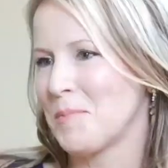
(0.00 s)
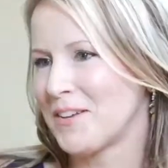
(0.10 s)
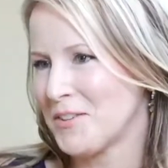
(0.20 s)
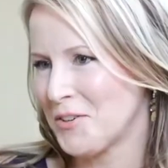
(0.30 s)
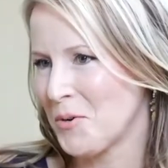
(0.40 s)
my
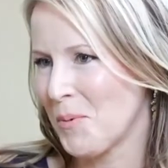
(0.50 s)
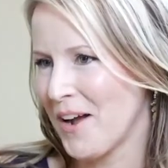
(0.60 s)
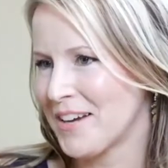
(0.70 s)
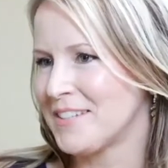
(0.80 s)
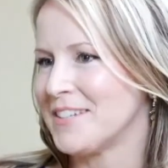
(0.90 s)
clinical
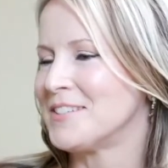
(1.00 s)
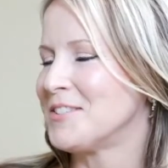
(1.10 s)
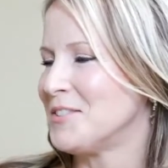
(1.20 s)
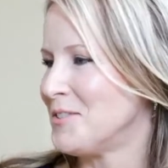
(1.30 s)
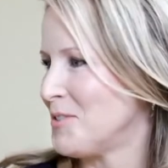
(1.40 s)

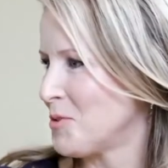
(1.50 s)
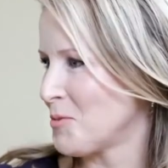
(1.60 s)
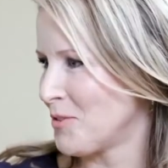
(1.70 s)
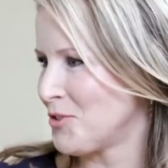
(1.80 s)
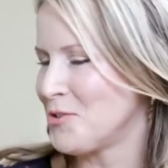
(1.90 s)
practice, and it was
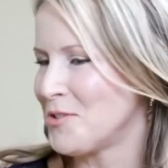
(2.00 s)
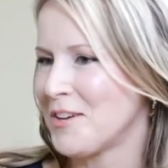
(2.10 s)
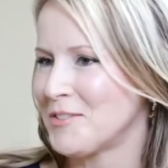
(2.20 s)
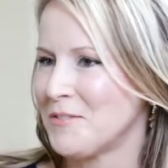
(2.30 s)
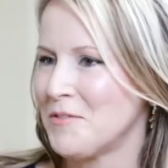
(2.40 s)
around
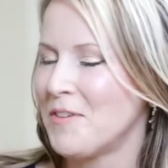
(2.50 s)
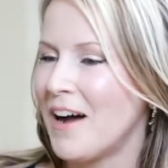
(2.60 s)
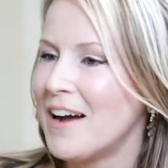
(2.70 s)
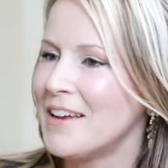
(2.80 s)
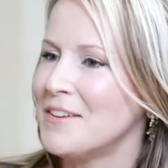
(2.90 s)

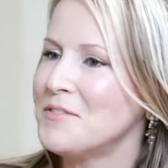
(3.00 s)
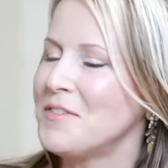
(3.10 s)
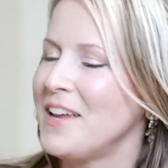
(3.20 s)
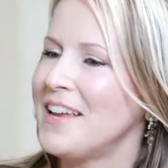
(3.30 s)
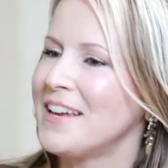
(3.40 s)
2005,
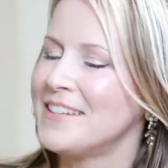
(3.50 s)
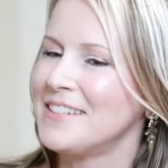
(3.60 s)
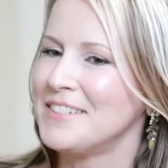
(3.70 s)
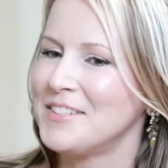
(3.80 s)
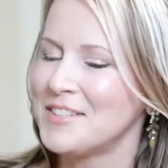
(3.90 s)
and
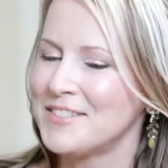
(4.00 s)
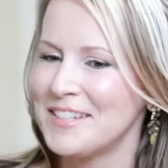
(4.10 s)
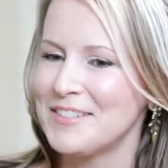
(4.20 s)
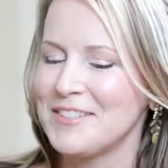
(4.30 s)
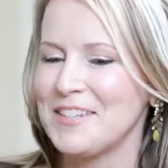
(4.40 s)

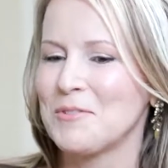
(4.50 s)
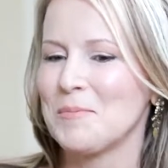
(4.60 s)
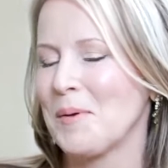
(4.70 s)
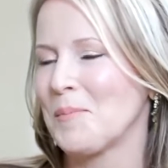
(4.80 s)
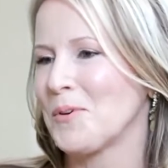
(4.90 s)
distinctly
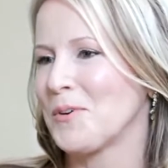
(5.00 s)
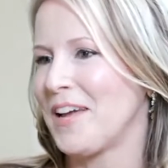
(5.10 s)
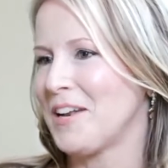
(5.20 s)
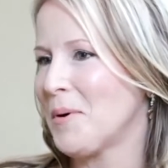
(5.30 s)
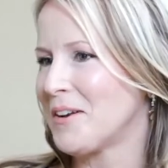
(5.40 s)
remember I
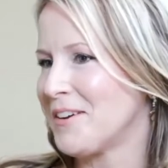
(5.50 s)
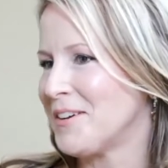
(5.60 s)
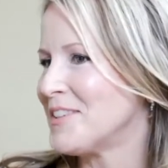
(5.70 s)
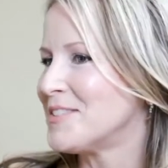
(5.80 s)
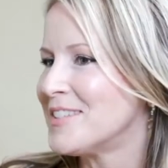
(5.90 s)
had about a
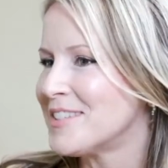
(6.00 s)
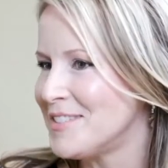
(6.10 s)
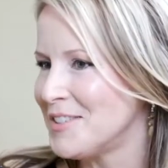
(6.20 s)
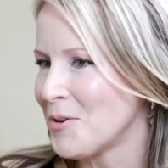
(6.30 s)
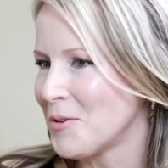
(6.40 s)

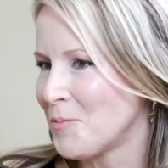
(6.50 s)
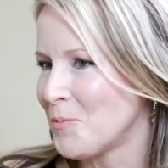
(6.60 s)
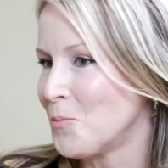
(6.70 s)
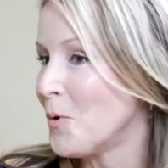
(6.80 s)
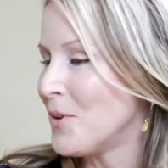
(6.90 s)
60-year-old
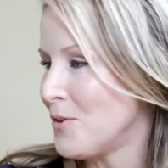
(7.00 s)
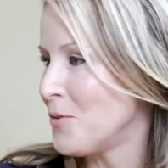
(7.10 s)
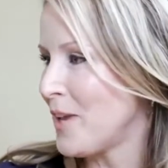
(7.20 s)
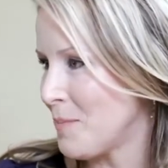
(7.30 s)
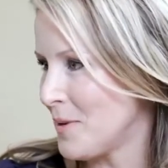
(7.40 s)
woman who
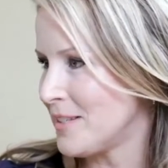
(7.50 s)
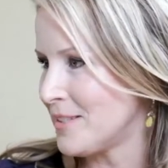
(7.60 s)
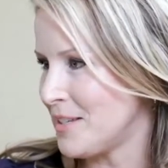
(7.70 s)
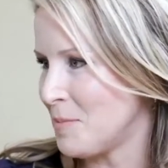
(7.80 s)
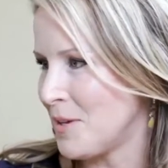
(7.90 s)
came in to
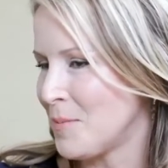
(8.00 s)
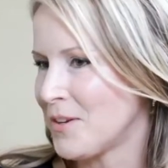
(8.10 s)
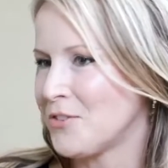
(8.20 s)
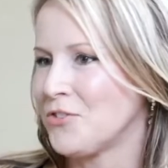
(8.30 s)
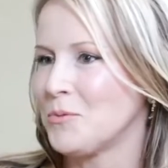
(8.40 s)
see me
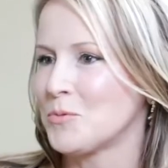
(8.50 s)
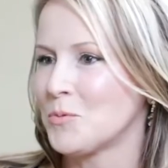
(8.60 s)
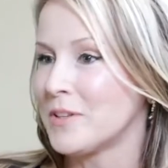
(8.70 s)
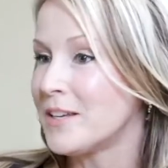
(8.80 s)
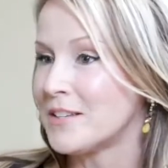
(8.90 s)
because she was
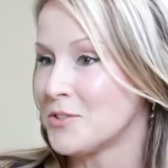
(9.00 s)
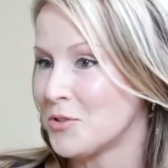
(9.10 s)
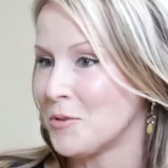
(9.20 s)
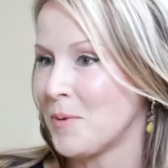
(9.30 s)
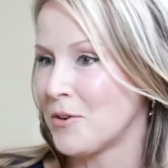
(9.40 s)
really
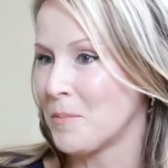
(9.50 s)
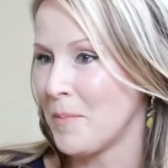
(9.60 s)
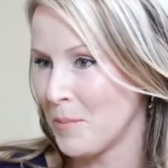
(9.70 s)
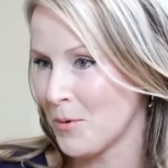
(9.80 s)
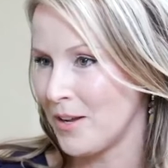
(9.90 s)
concerned about her
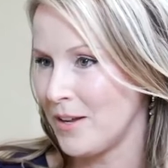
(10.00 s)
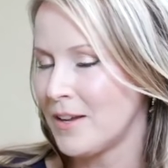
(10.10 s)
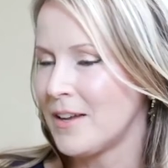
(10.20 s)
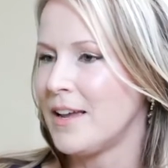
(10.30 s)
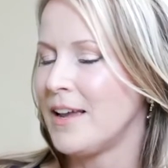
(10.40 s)
memory.
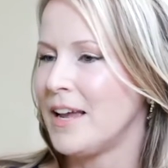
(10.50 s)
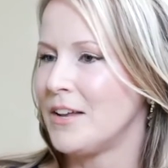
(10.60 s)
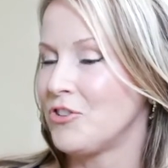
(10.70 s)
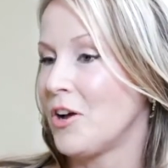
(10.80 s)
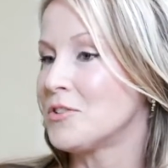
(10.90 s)
And
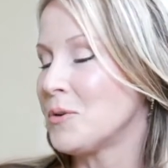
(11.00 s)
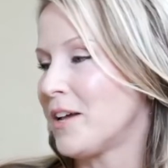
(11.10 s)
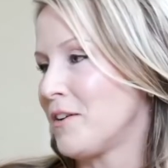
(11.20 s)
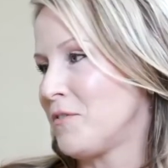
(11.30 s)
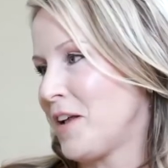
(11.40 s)
she also had
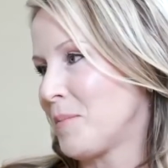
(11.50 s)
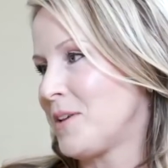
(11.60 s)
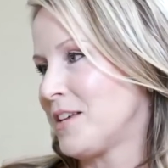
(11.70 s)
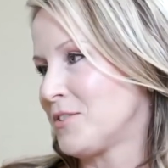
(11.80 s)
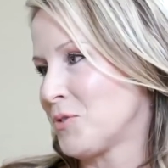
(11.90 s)
a family
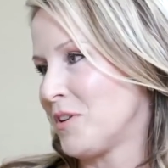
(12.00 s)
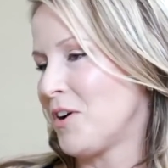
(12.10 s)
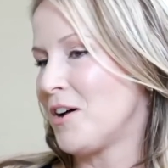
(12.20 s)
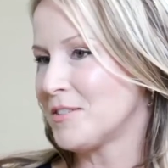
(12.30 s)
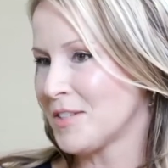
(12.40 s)
history of
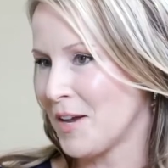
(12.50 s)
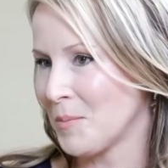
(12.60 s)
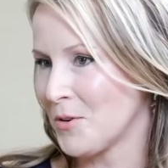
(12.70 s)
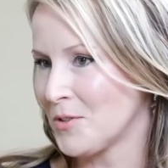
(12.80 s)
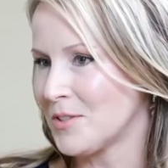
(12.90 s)

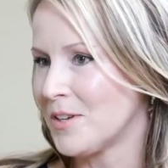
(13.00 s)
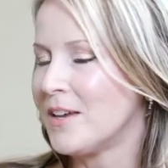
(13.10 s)
Alzheimer's.